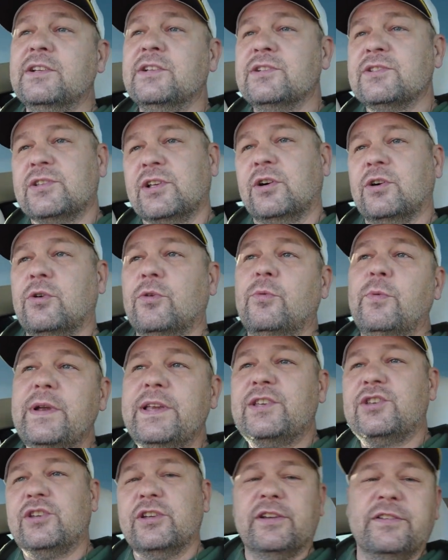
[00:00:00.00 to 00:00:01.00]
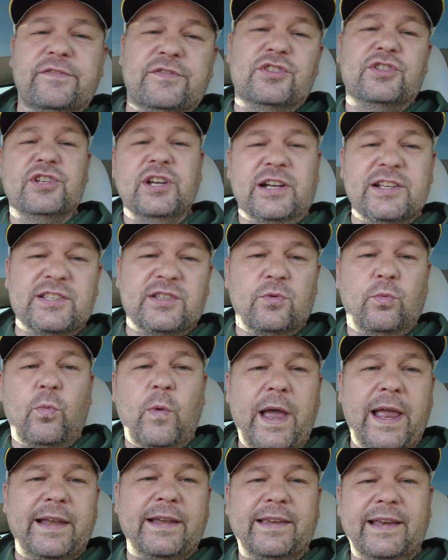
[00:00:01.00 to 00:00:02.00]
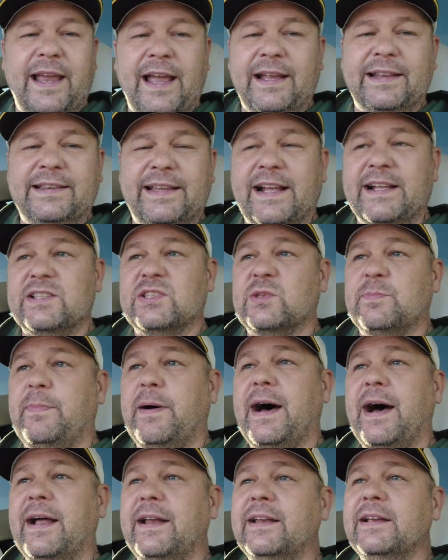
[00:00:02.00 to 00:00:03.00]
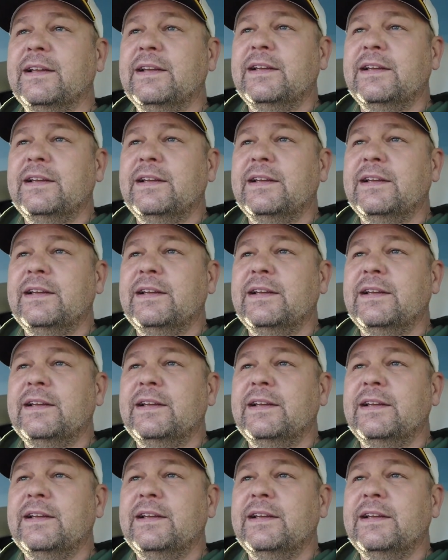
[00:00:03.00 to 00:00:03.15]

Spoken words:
so we should have just went at that spot,